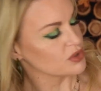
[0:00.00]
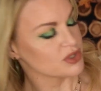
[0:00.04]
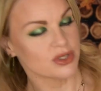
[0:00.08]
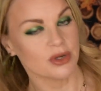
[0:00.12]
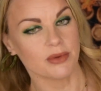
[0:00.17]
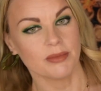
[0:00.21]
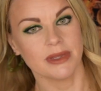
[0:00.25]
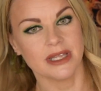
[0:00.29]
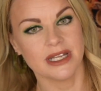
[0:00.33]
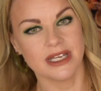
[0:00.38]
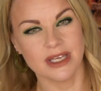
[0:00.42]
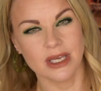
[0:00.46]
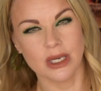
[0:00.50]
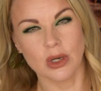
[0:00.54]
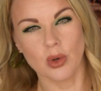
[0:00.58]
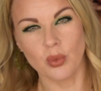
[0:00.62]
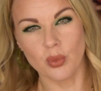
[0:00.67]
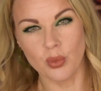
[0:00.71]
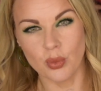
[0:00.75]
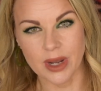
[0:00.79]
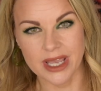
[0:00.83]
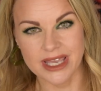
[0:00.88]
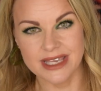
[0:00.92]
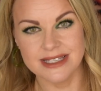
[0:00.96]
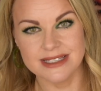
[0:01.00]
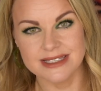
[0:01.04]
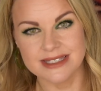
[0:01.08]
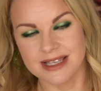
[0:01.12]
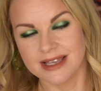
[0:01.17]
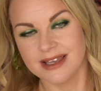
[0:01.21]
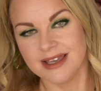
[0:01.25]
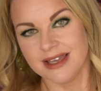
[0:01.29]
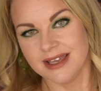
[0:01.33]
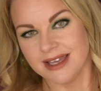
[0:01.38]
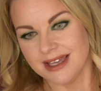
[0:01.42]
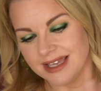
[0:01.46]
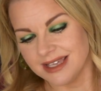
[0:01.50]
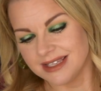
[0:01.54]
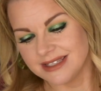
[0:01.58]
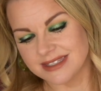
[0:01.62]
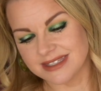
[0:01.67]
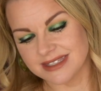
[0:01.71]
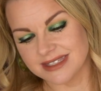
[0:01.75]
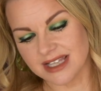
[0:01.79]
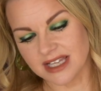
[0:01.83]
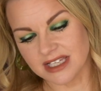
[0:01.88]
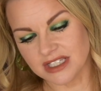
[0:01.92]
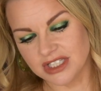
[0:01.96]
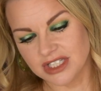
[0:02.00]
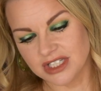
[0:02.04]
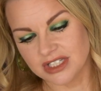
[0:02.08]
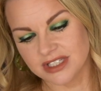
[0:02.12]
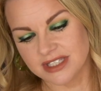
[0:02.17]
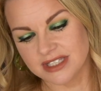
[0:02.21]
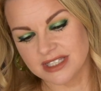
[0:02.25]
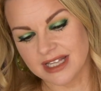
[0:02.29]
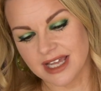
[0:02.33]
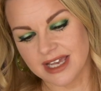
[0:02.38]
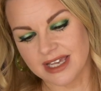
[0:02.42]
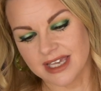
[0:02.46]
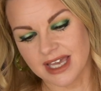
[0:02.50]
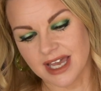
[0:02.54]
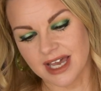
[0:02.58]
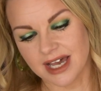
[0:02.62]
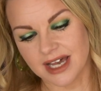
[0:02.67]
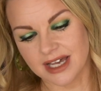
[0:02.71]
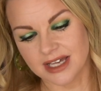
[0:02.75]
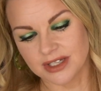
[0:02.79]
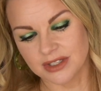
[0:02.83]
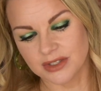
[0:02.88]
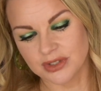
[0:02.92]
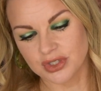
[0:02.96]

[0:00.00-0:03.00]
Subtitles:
so many ways. It's not just like a